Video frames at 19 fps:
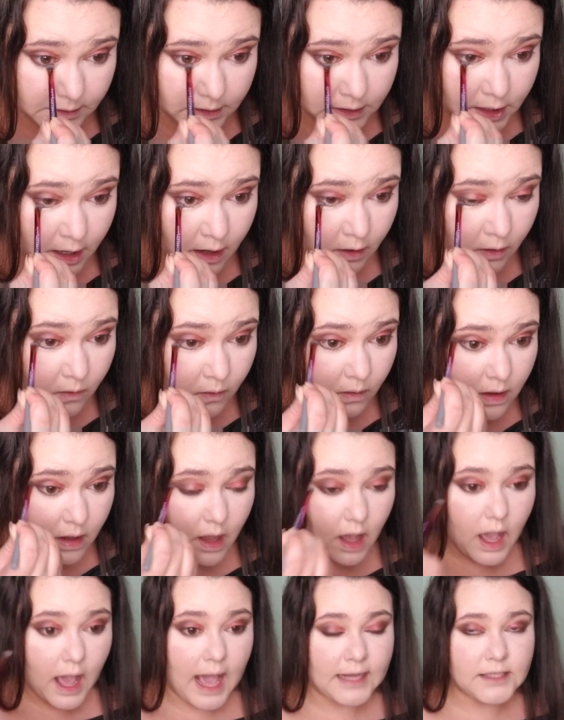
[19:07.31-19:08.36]
You know,
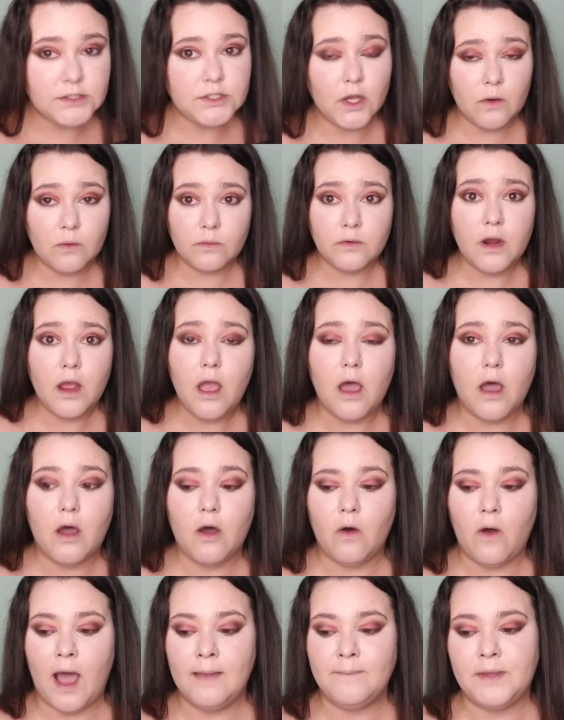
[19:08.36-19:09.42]
I don't
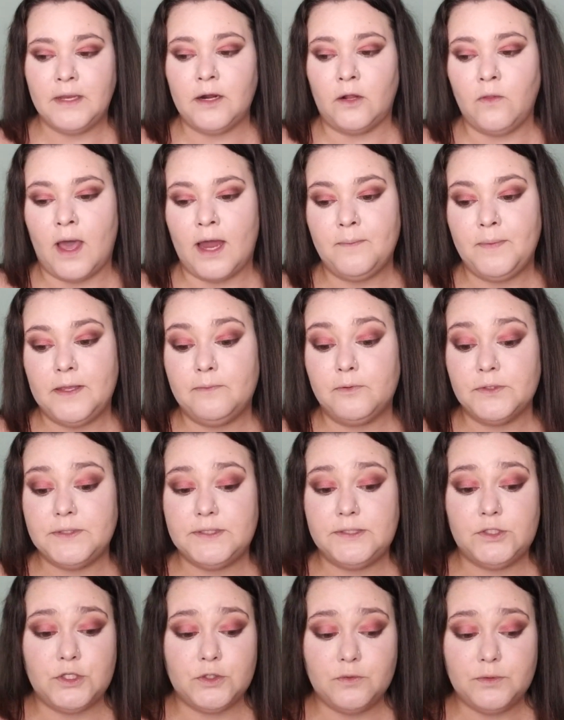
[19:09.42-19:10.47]
know. I mean, a lot of people
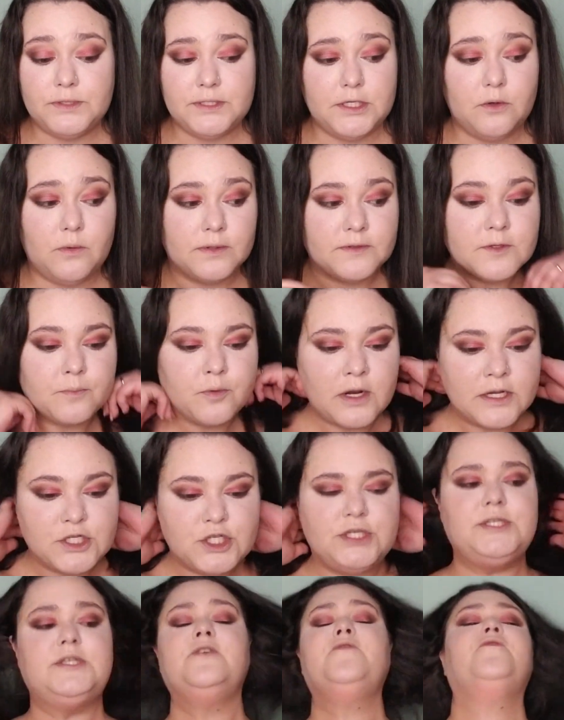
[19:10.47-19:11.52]
do deal with
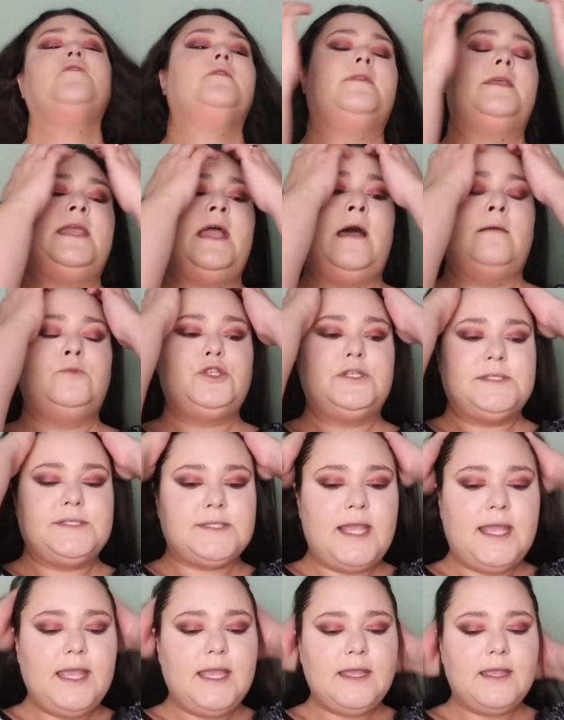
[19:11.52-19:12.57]
depression differently. I'm just
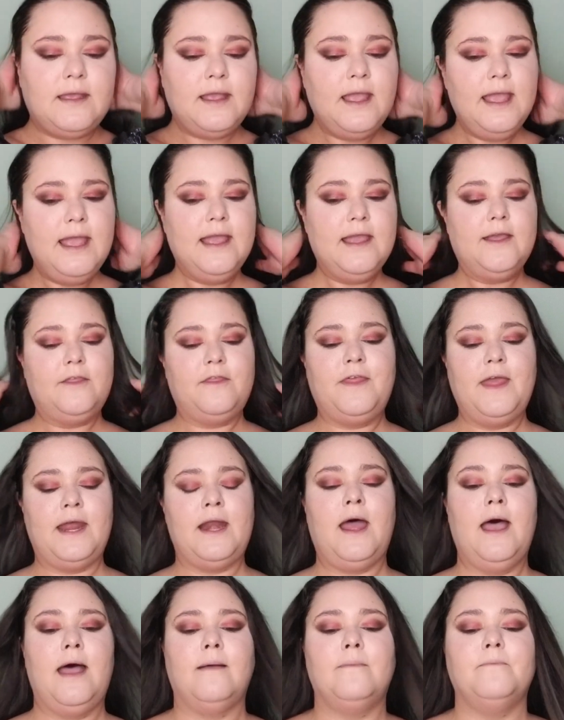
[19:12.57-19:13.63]
saying that,
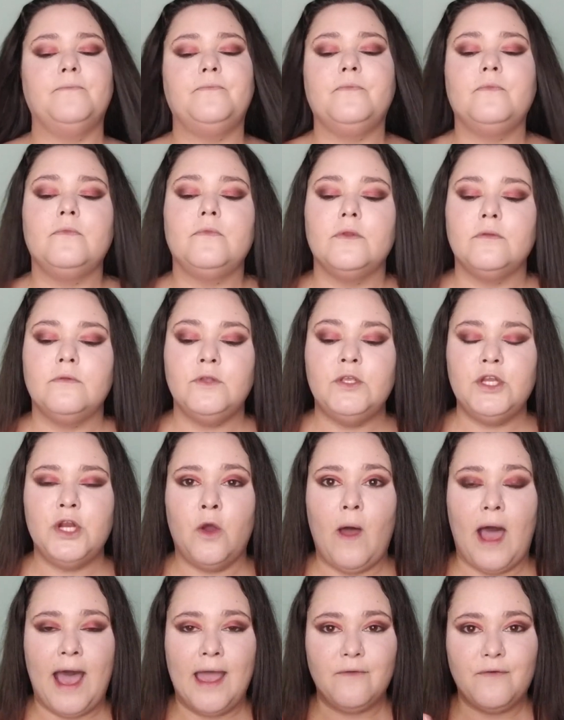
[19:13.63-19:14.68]
you
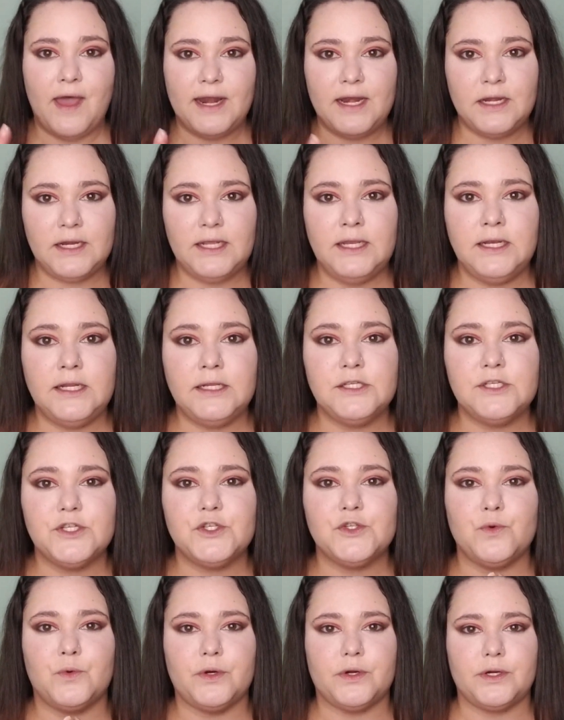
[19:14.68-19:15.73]
know, I've had an eating
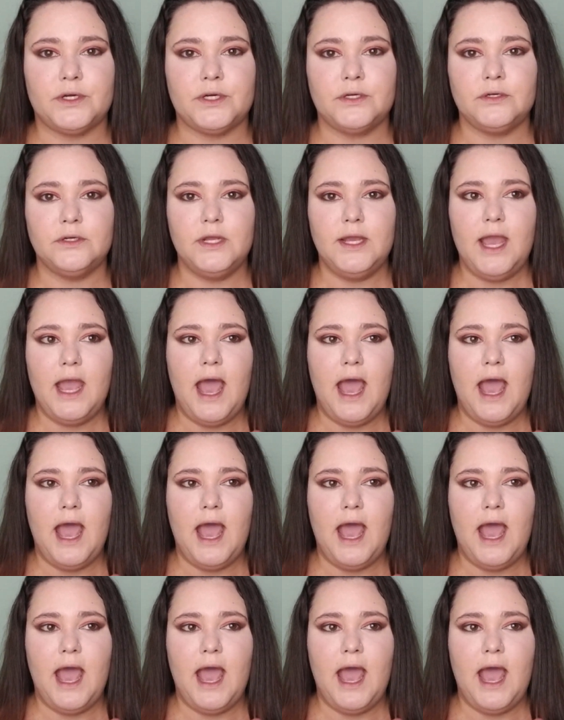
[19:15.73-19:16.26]
disorder.